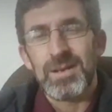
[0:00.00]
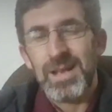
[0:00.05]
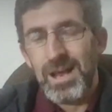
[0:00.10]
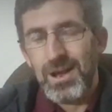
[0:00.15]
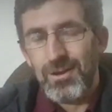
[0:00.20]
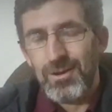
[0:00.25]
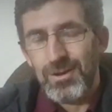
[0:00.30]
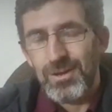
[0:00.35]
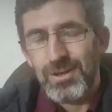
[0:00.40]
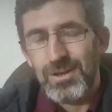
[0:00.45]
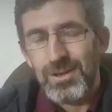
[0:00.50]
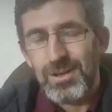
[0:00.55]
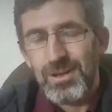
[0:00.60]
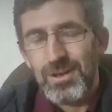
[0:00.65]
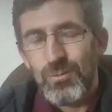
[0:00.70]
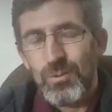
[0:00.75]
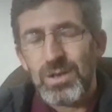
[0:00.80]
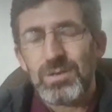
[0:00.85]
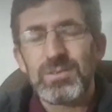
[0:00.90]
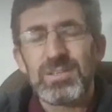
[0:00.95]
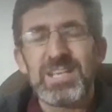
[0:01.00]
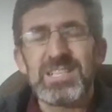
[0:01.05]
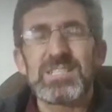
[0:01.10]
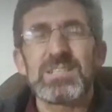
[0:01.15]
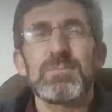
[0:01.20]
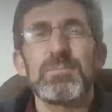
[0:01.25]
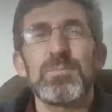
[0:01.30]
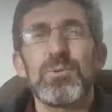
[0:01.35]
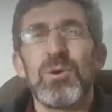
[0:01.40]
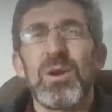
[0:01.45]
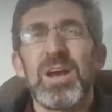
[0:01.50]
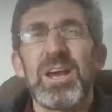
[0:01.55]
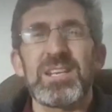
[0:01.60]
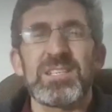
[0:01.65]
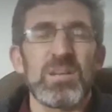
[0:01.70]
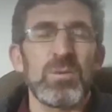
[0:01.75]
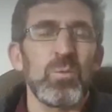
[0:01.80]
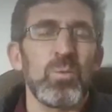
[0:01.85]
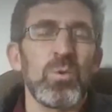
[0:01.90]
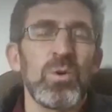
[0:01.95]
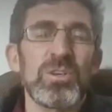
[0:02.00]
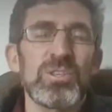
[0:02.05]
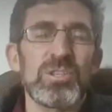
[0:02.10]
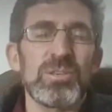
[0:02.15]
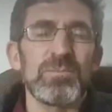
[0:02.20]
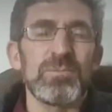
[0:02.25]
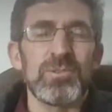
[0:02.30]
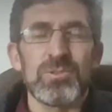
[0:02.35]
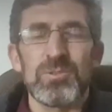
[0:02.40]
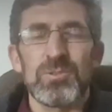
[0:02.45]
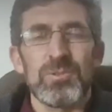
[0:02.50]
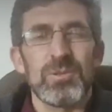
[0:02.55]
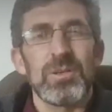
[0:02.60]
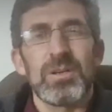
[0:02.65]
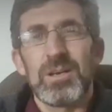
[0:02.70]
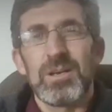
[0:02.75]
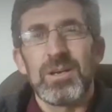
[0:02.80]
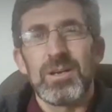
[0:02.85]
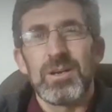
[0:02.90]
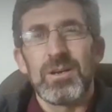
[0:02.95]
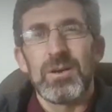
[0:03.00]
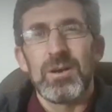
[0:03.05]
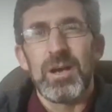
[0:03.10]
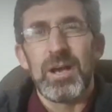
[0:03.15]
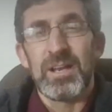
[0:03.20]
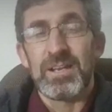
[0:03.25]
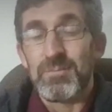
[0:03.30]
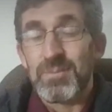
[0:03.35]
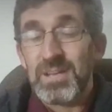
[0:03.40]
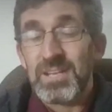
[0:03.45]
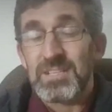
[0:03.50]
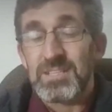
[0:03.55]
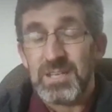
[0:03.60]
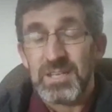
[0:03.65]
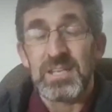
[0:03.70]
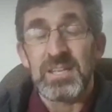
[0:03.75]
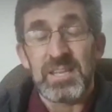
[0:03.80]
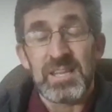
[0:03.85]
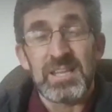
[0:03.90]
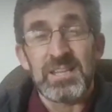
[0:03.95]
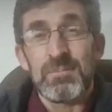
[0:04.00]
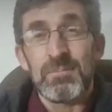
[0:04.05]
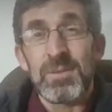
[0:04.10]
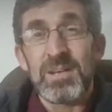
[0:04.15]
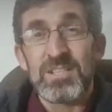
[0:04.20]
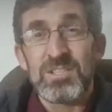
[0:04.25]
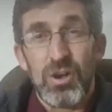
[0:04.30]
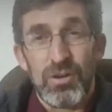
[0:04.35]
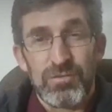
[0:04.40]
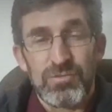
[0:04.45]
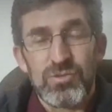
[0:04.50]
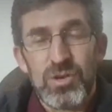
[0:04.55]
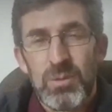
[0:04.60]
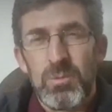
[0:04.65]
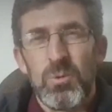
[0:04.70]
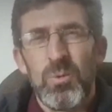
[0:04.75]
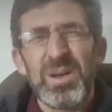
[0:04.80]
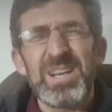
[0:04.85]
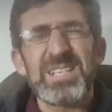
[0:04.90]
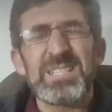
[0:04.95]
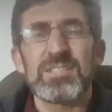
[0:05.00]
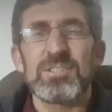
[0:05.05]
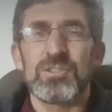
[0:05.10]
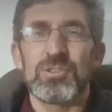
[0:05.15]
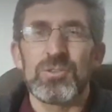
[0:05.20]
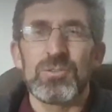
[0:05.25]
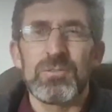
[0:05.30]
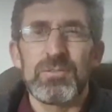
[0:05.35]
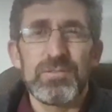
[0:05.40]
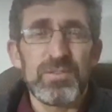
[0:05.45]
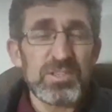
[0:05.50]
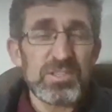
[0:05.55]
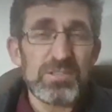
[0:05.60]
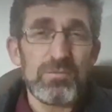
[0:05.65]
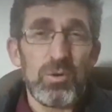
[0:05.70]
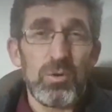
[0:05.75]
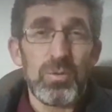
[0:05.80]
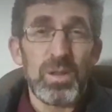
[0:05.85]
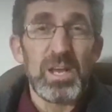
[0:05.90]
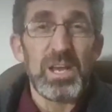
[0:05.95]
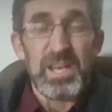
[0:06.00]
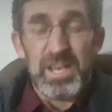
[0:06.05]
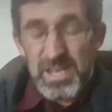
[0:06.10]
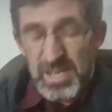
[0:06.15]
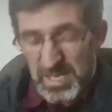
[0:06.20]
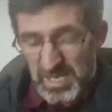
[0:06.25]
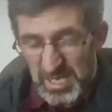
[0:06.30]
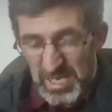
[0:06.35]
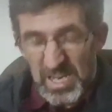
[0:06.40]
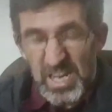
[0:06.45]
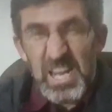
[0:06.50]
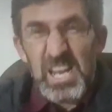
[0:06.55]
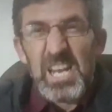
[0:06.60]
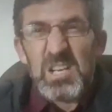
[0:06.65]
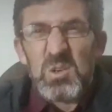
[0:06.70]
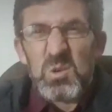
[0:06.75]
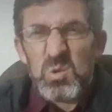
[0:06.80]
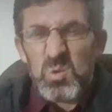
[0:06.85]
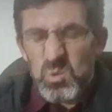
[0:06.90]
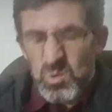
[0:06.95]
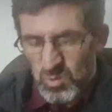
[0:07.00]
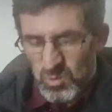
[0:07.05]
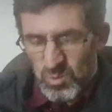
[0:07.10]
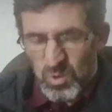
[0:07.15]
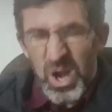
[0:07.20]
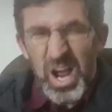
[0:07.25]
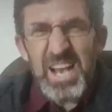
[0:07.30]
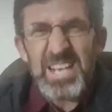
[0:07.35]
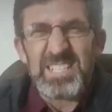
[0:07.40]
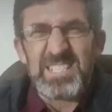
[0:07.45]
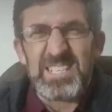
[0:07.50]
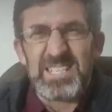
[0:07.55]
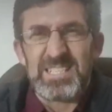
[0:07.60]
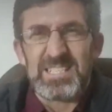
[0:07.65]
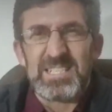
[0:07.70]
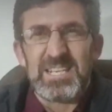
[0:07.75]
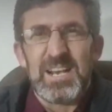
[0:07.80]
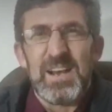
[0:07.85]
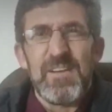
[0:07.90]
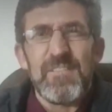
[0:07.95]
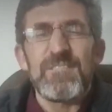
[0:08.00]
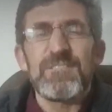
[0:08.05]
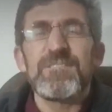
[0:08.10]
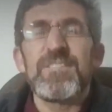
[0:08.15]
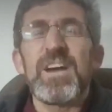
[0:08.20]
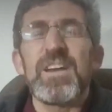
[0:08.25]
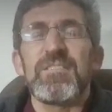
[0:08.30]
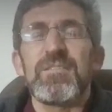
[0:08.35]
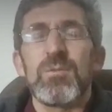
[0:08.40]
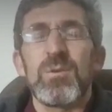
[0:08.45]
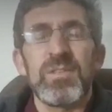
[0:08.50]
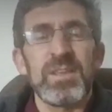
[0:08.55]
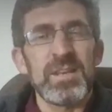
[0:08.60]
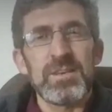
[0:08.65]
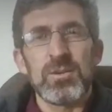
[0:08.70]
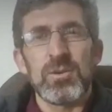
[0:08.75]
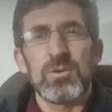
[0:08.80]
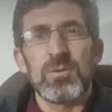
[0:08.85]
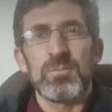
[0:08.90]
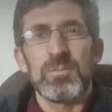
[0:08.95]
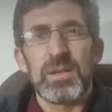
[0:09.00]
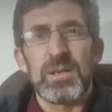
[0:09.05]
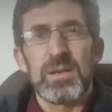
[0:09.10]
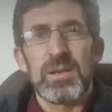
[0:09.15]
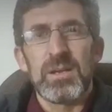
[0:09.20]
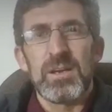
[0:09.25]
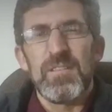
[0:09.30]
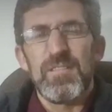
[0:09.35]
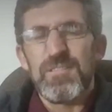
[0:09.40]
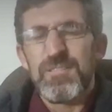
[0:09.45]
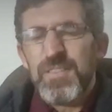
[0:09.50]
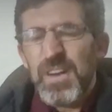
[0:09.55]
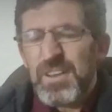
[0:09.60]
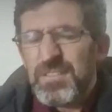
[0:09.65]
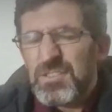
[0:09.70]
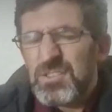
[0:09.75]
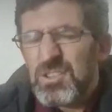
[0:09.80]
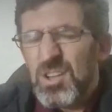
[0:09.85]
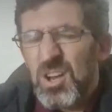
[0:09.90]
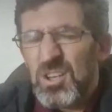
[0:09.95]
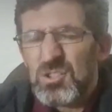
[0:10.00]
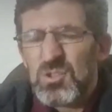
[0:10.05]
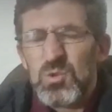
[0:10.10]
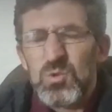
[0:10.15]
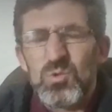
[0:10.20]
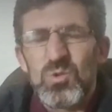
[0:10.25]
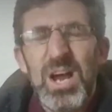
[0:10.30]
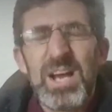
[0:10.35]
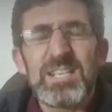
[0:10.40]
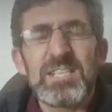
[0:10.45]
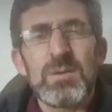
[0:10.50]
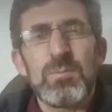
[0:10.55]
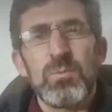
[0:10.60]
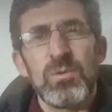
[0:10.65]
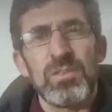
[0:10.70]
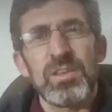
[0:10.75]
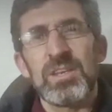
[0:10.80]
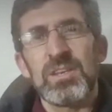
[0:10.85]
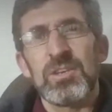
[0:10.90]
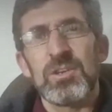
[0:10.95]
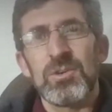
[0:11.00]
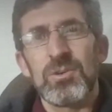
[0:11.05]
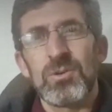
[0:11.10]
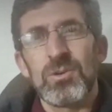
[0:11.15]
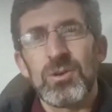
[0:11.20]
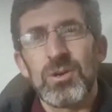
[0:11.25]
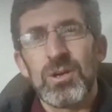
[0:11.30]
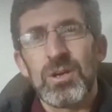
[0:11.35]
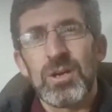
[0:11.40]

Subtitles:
Now, what does praise and worship do in the midst of trouble? What does it do? First of all, it rises faith within you. Faith starts to rise up within you,